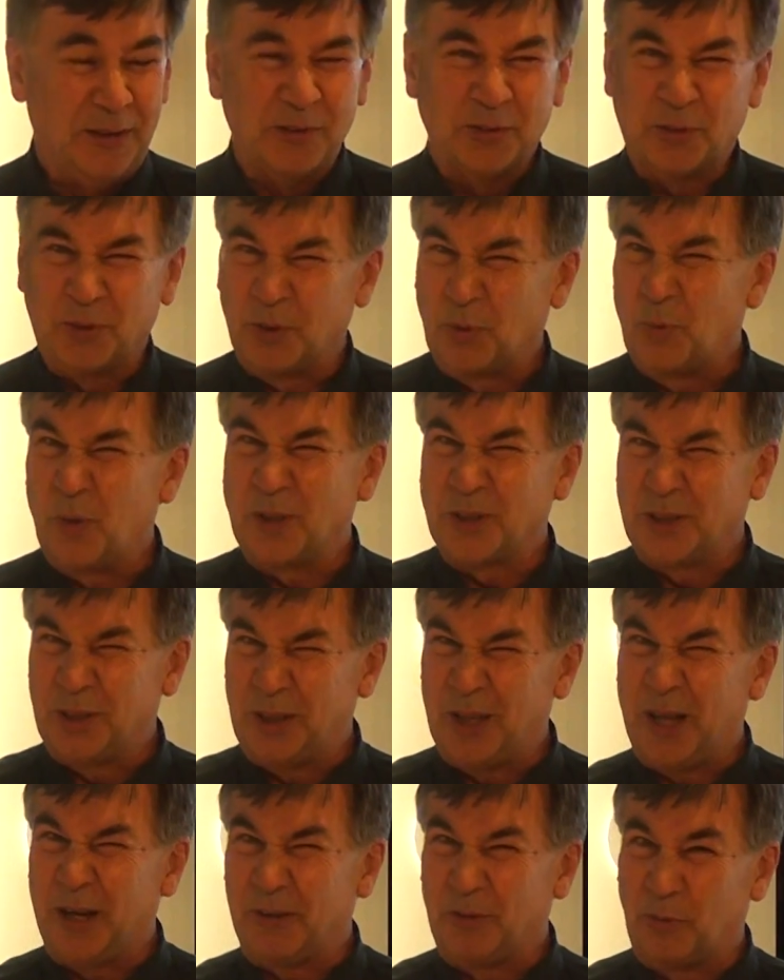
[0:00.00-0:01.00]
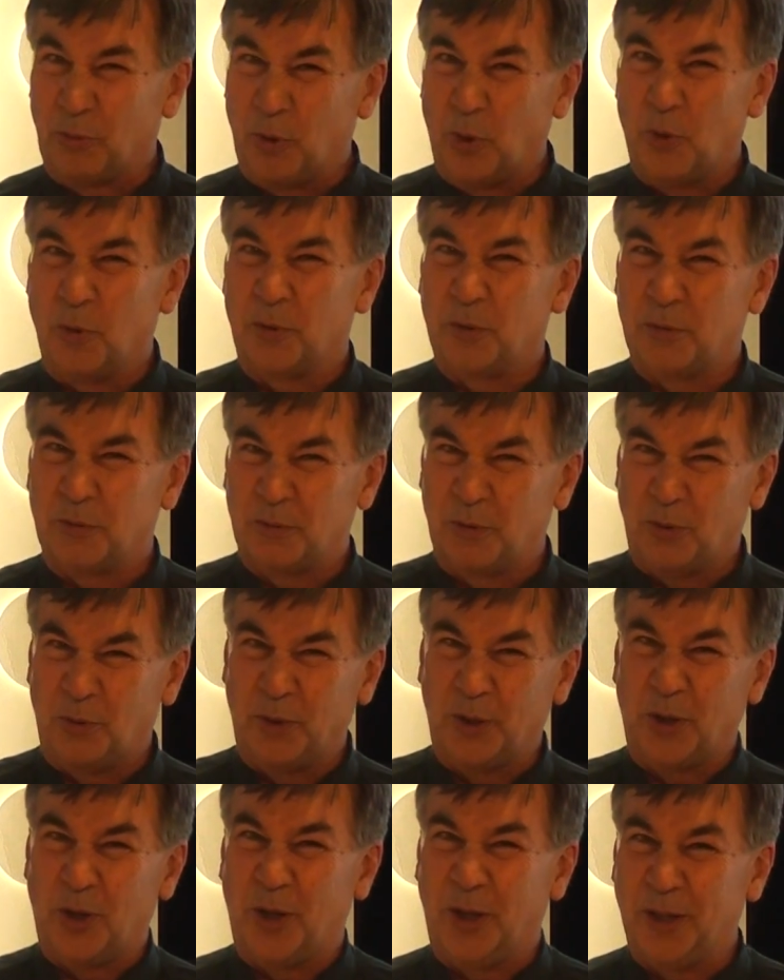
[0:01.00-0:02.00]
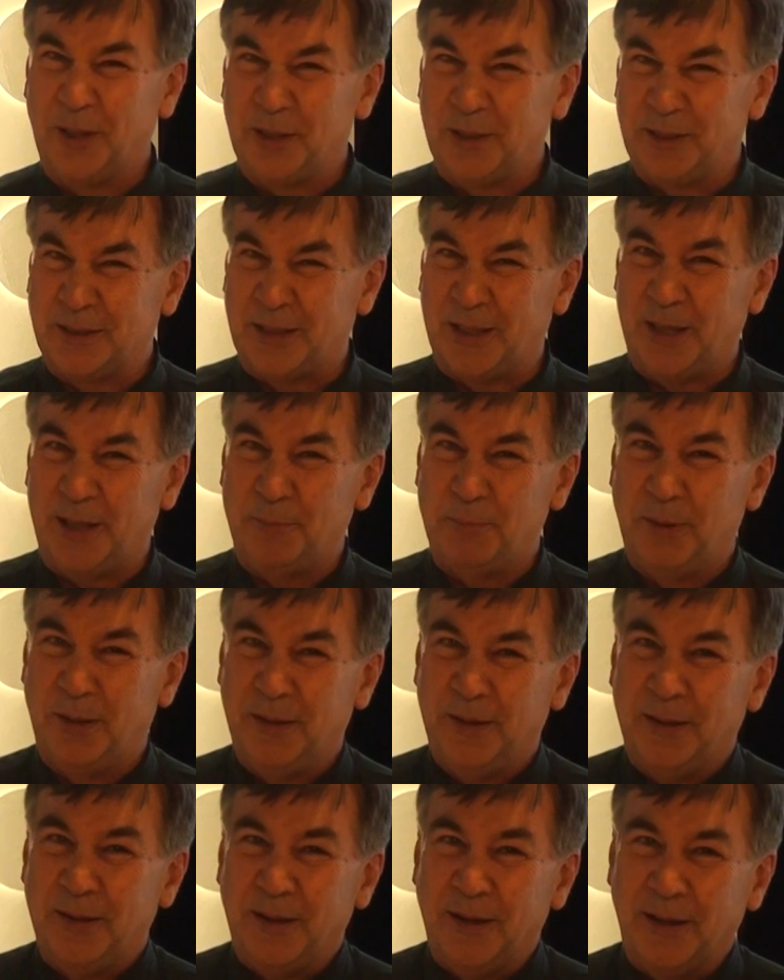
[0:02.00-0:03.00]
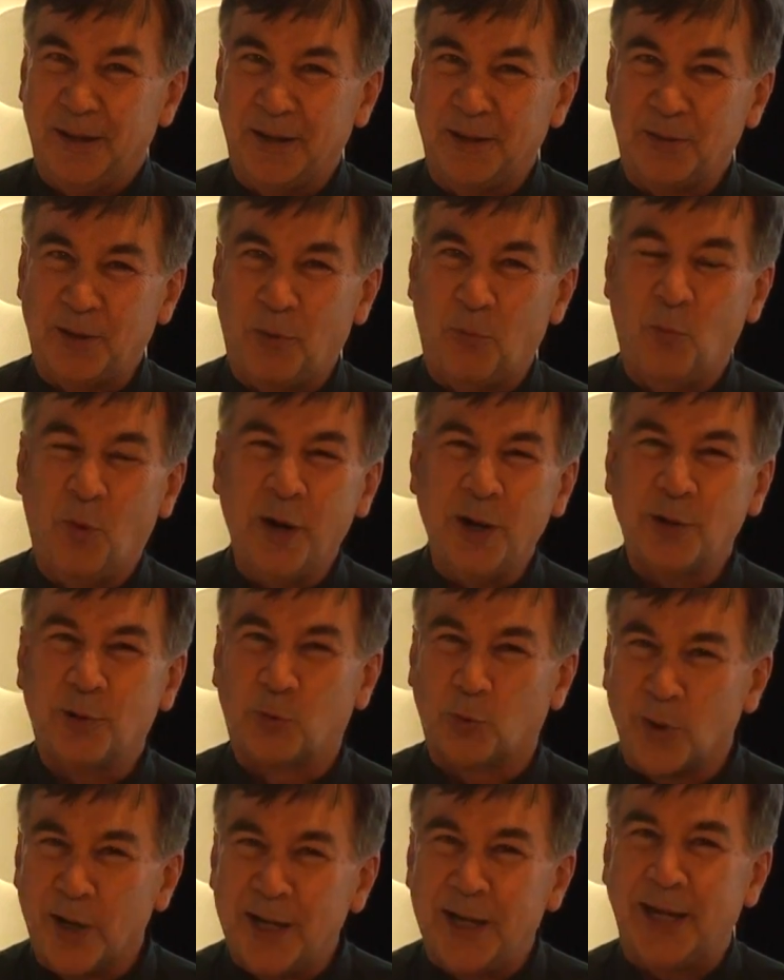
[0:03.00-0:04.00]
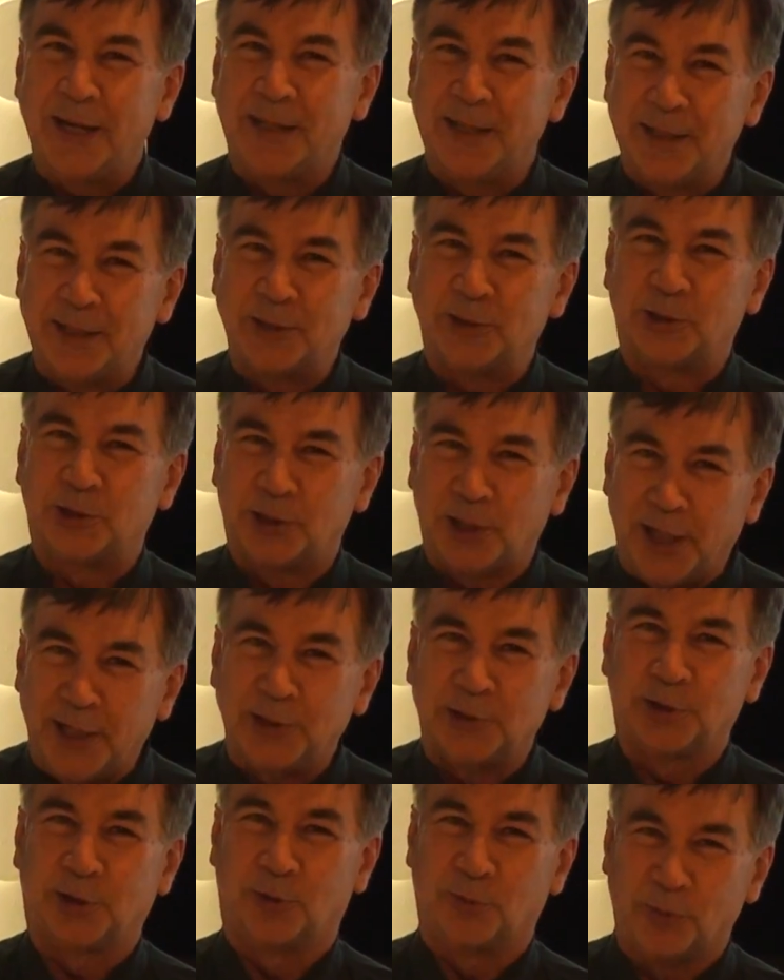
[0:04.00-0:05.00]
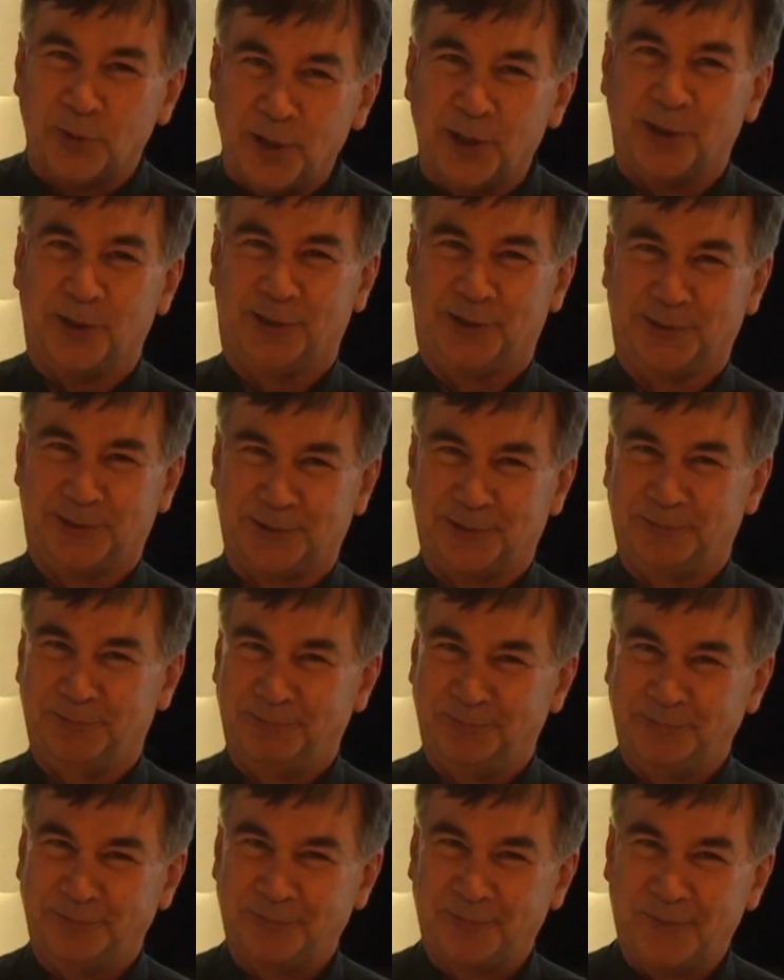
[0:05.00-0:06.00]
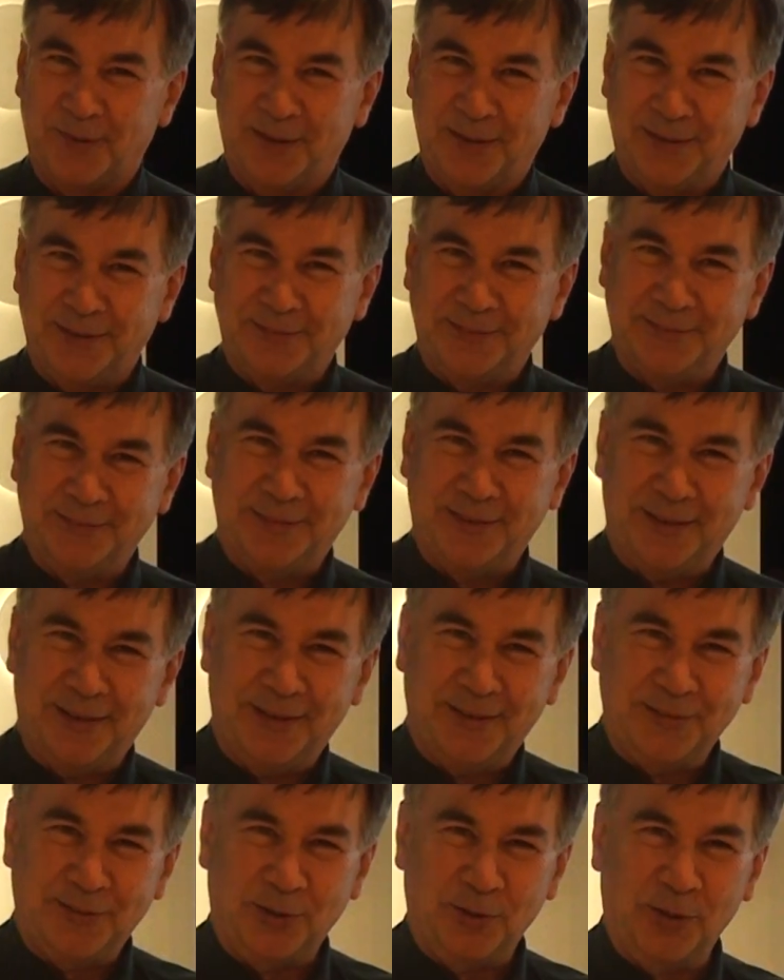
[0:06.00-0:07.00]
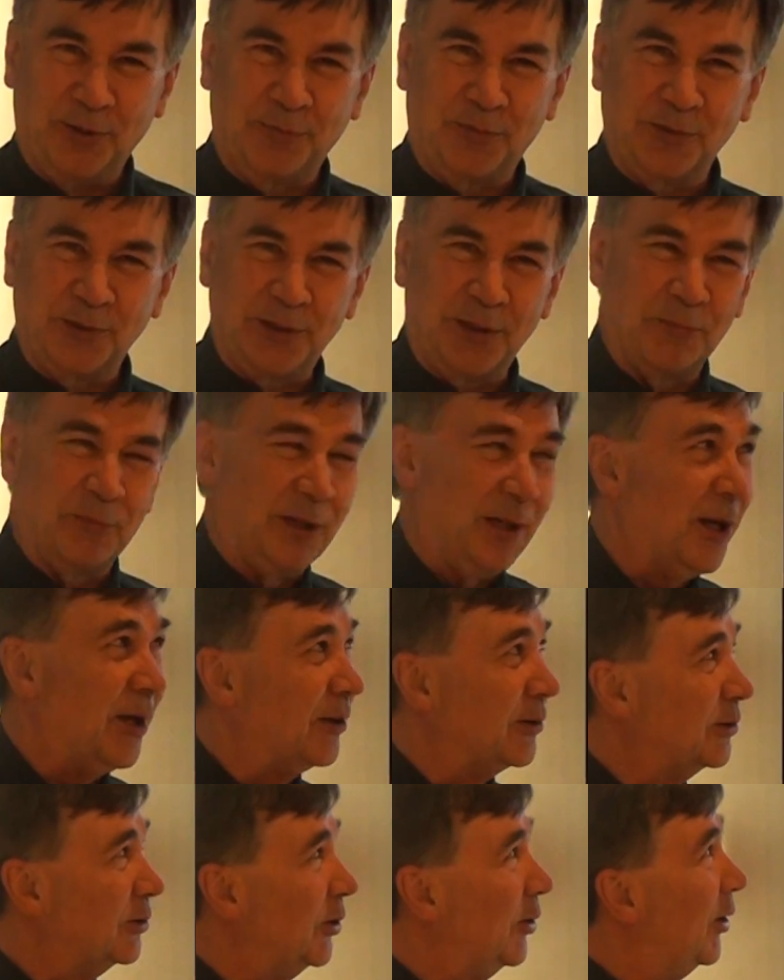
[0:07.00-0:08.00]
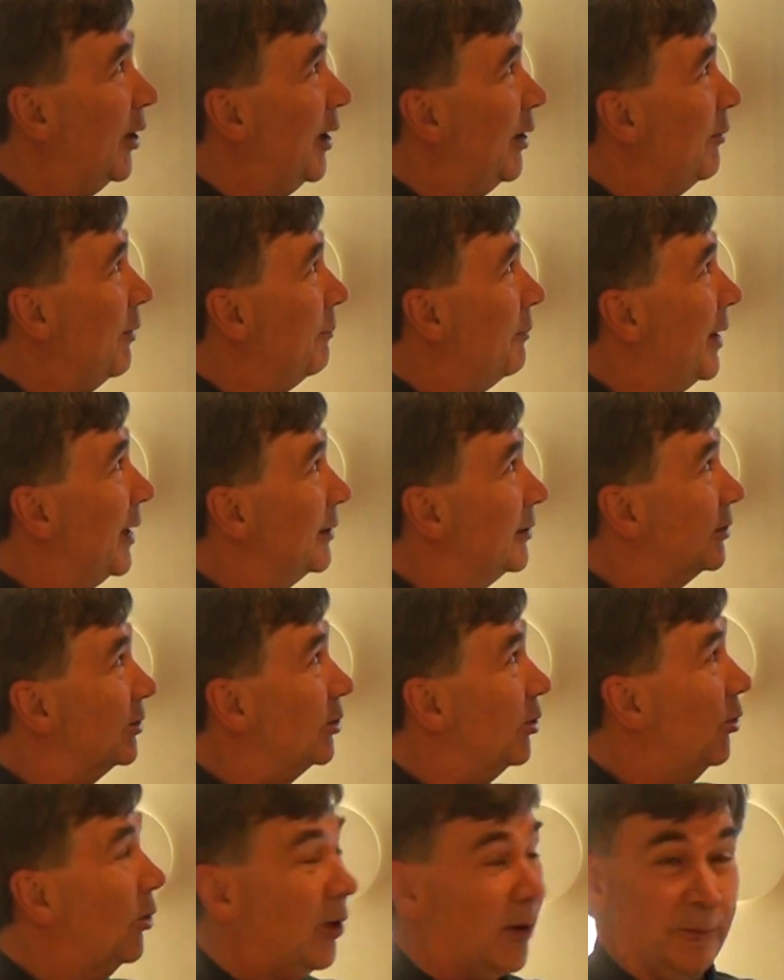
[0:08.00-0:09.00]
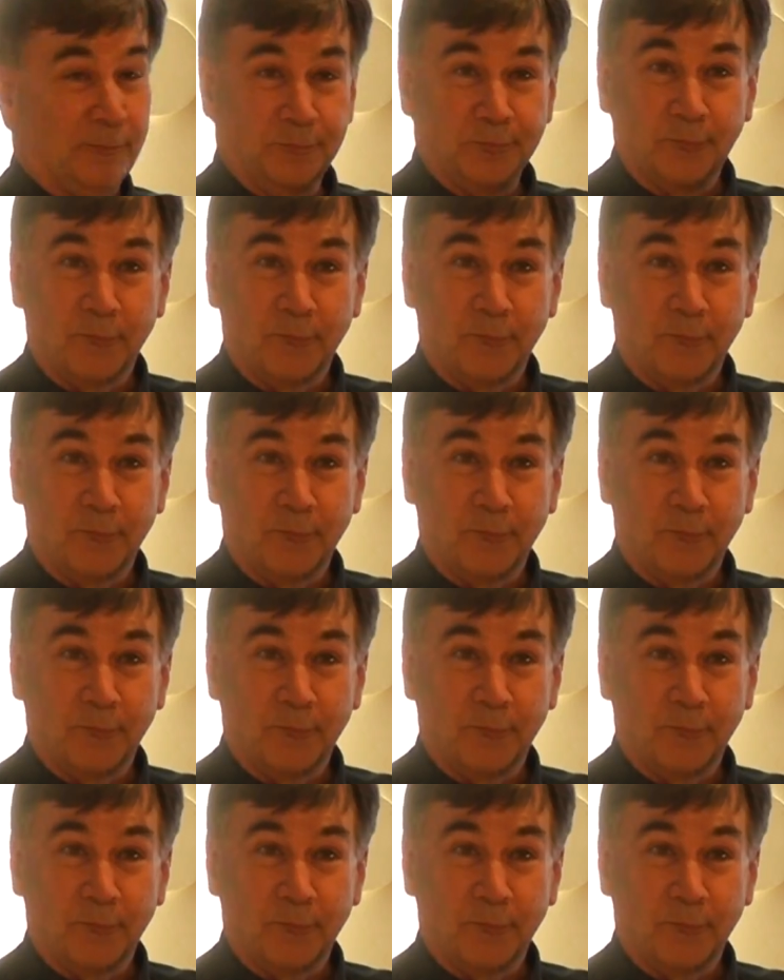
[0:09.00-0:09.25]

So there wasn't a lot of growth going on at the time. And I thought, what a great idea to change careers, to look for something else. So I went back to school.